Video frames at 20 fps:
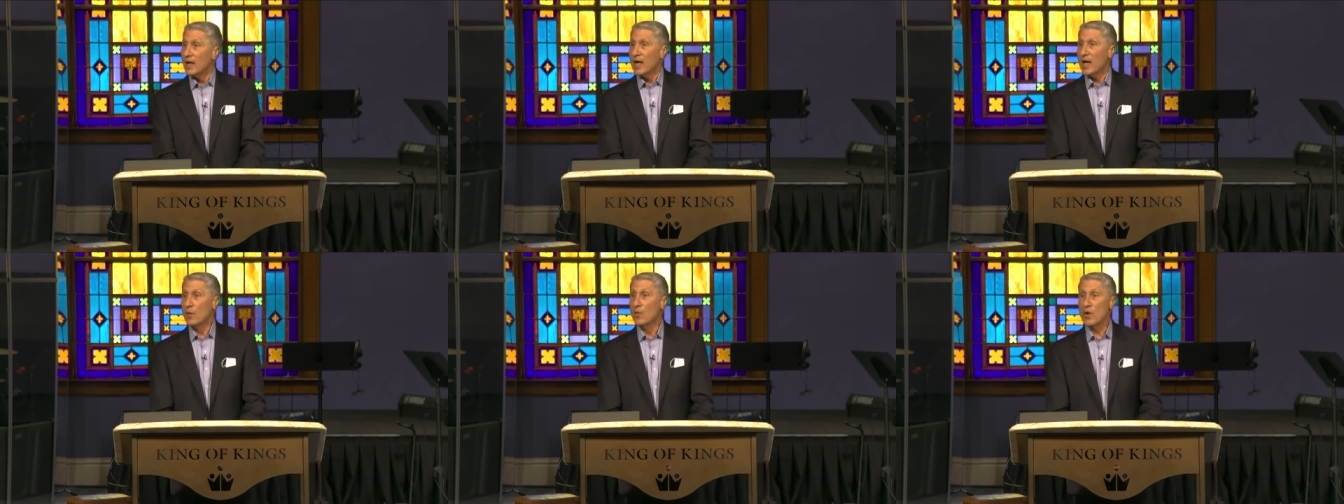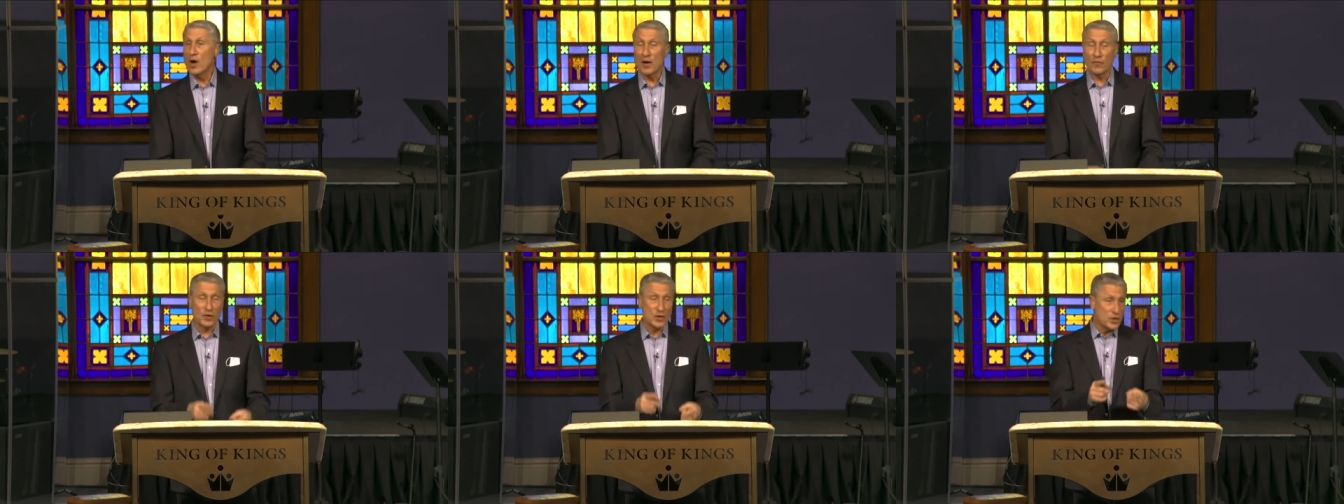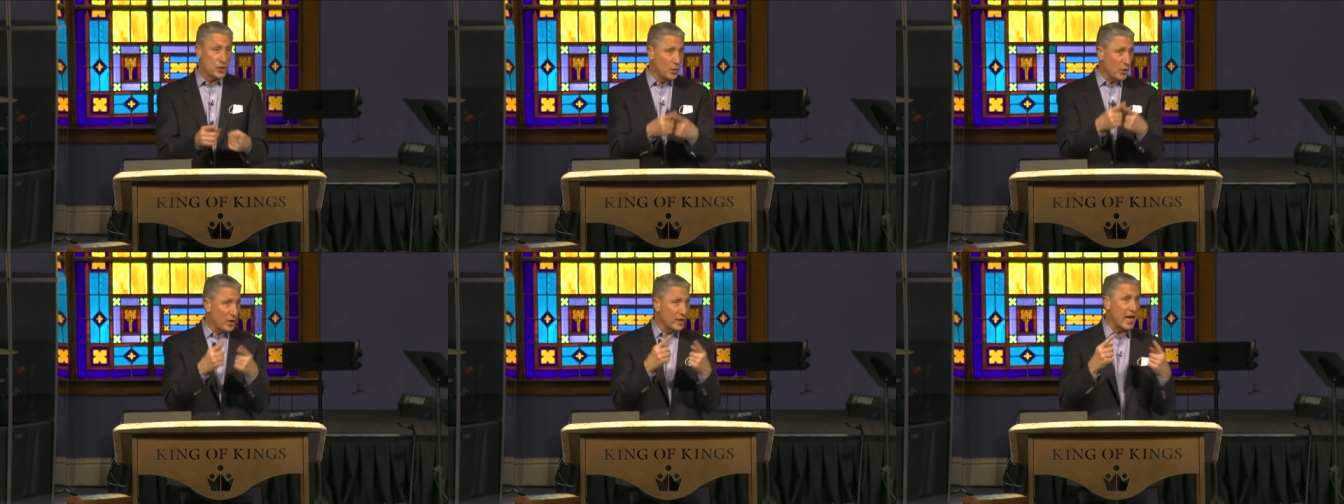And wherever
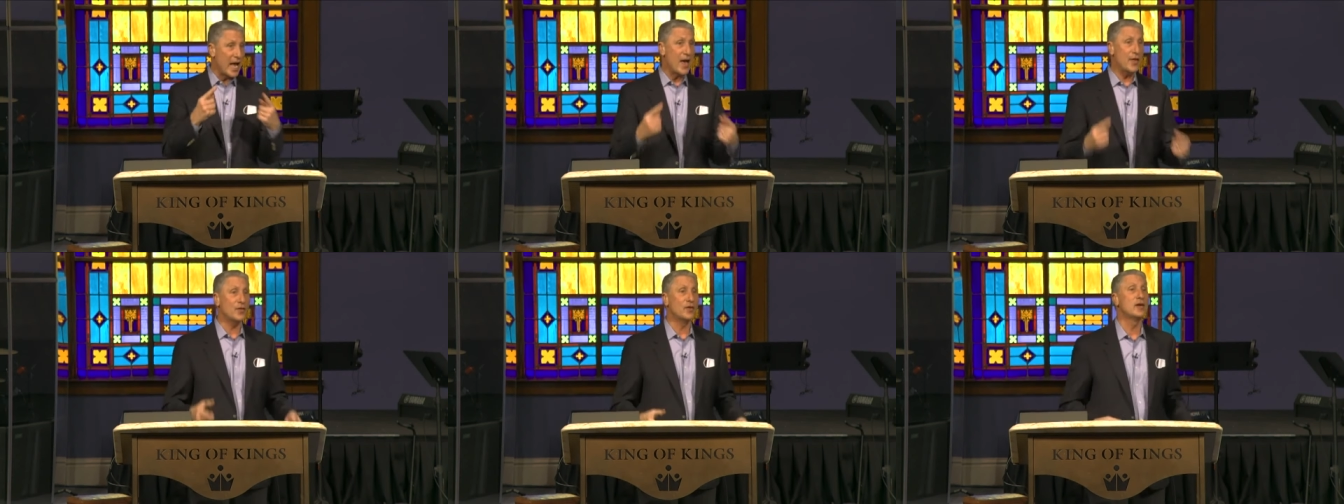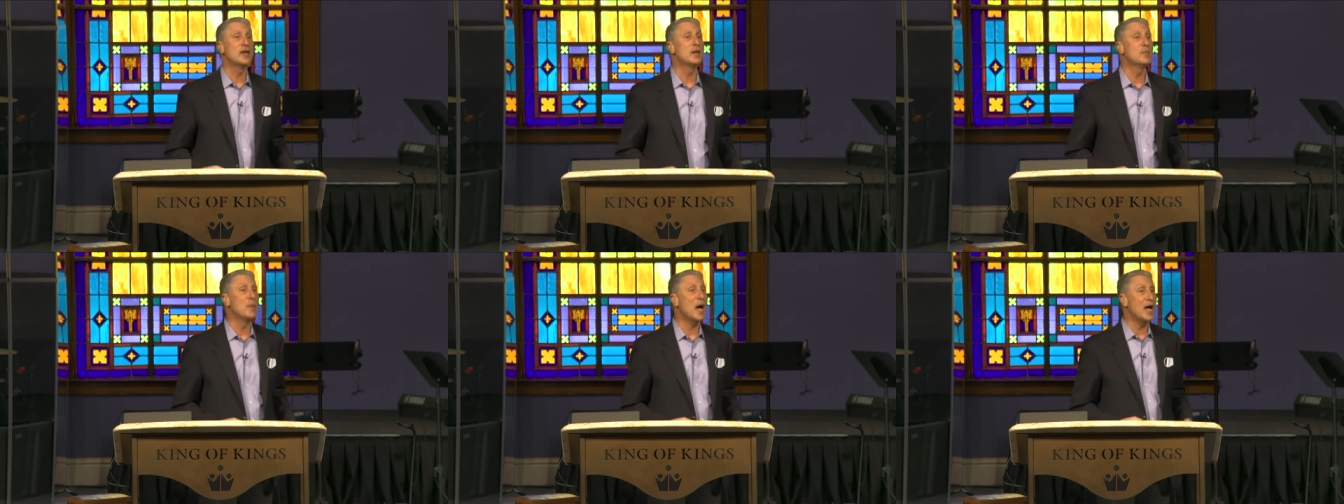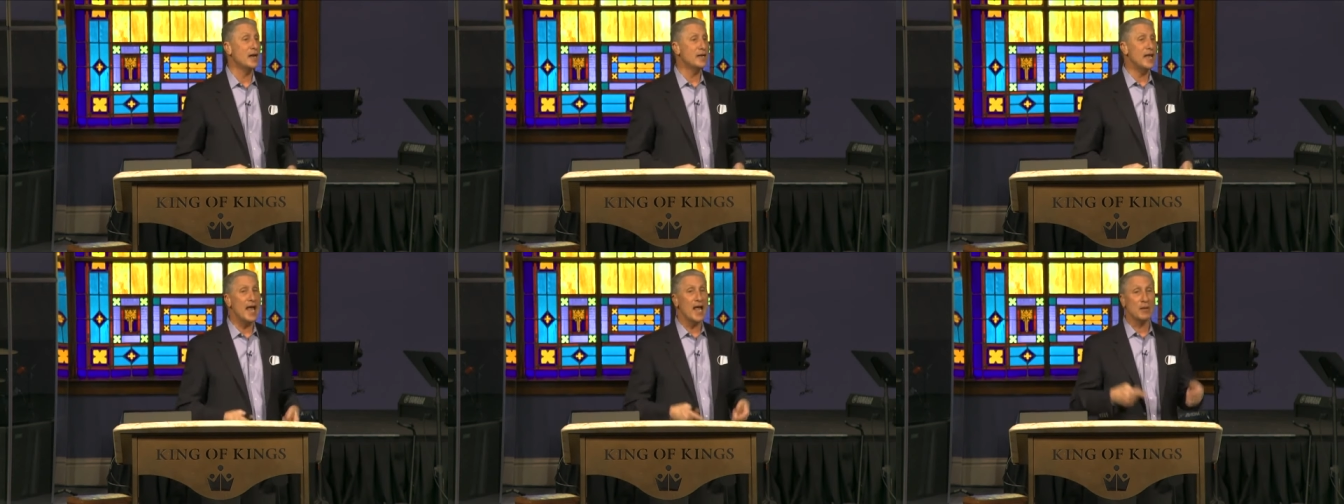two are gathered in
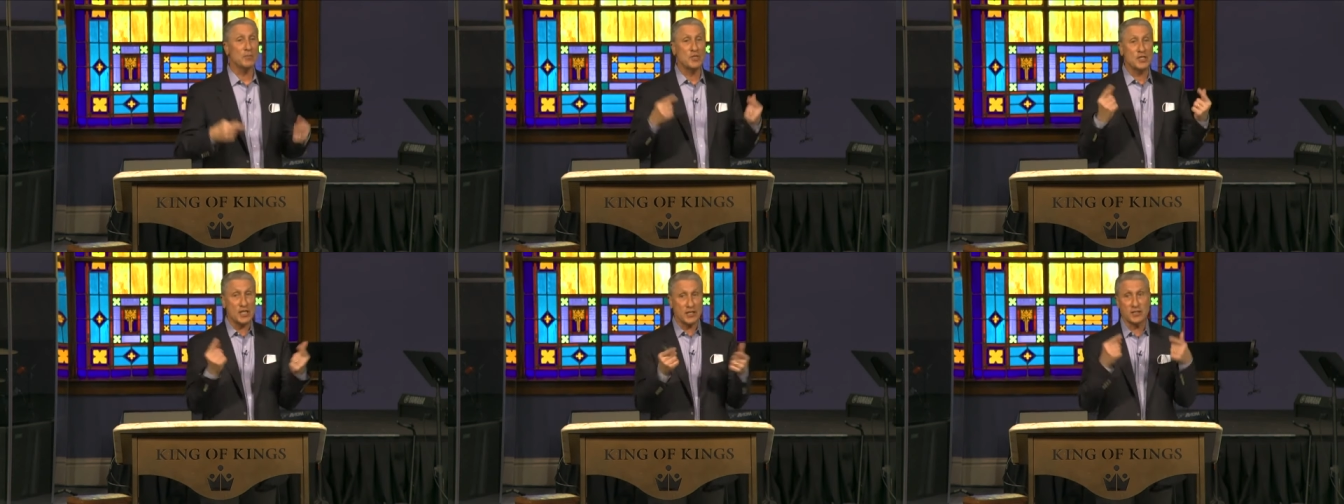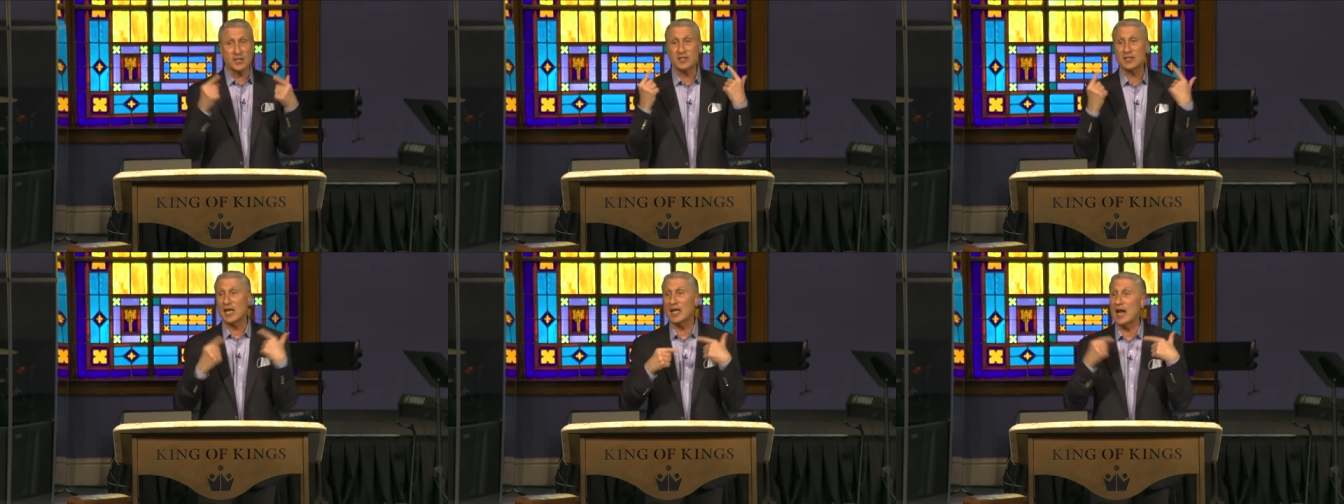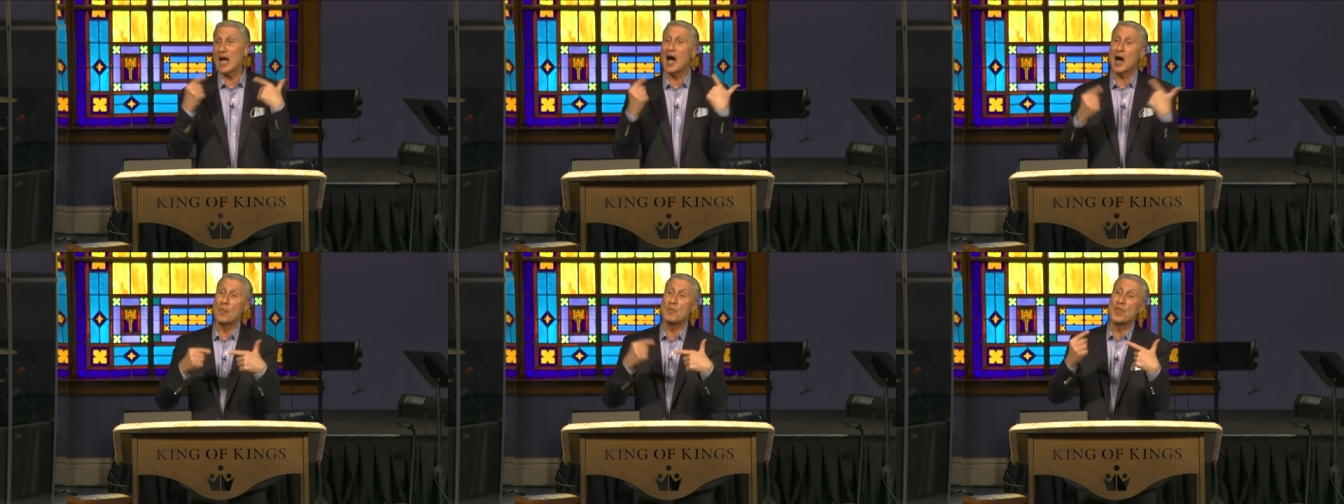my name, Jesus said,
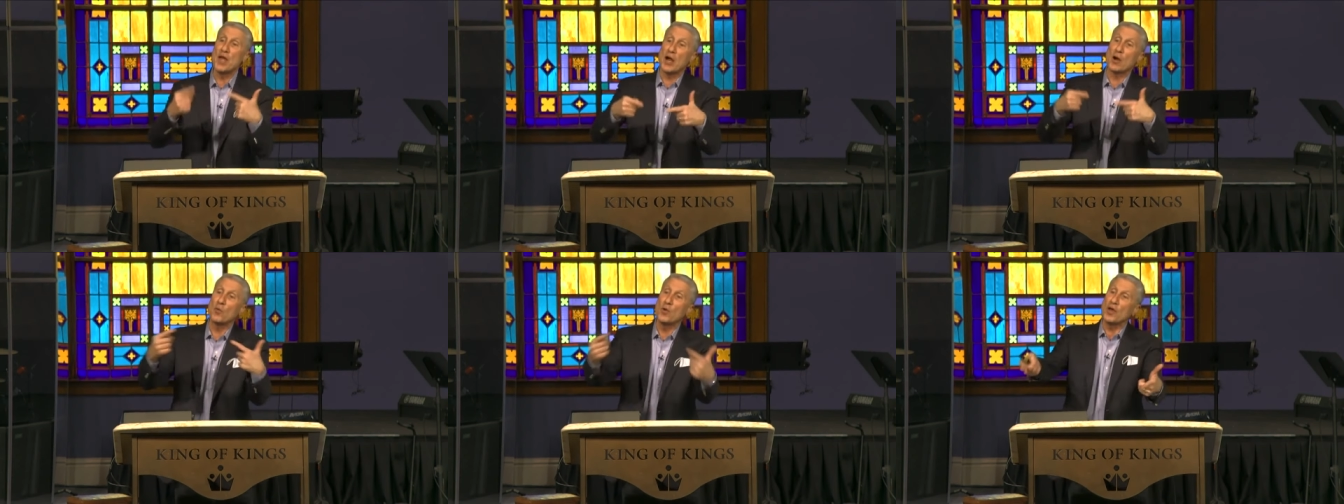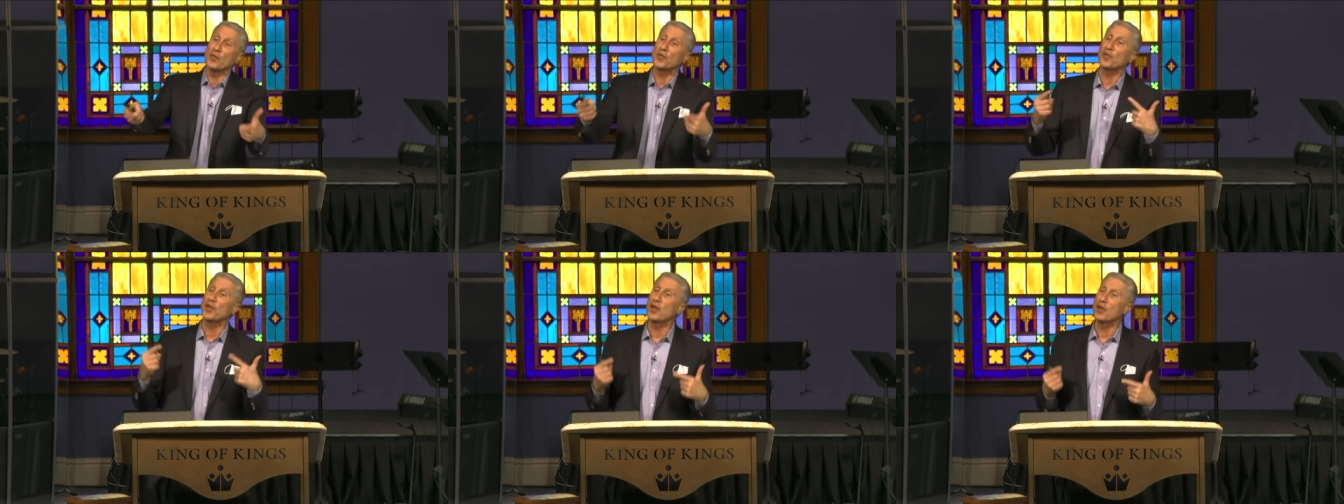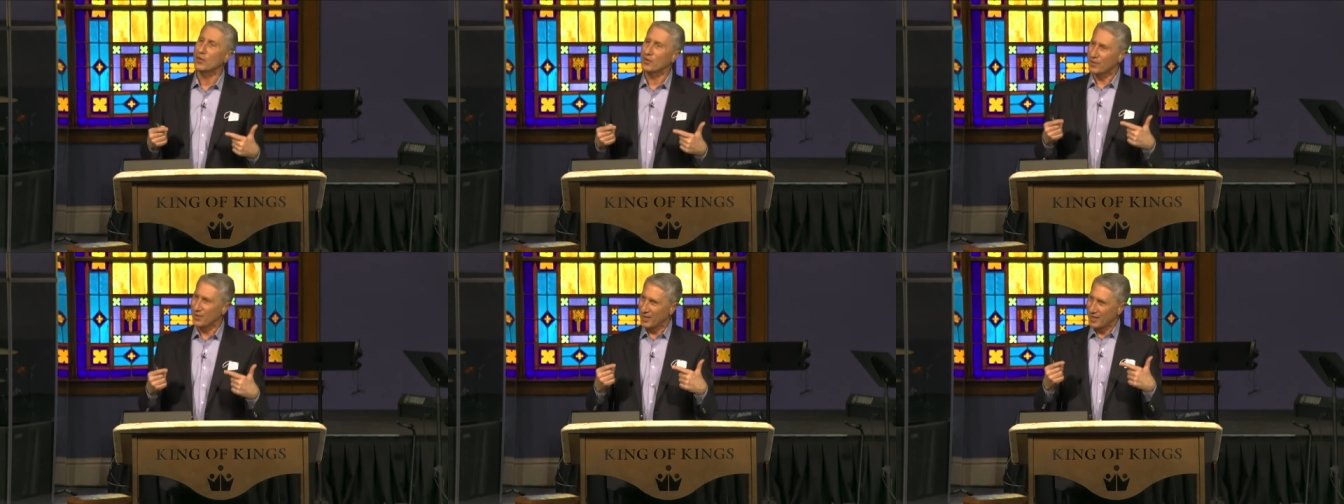I'm there with
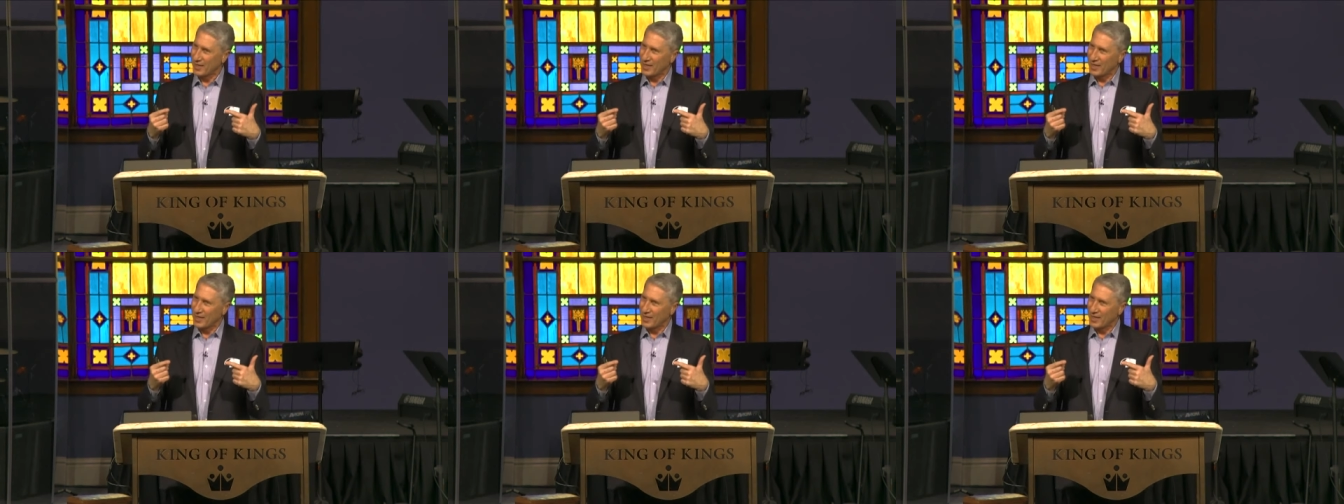you.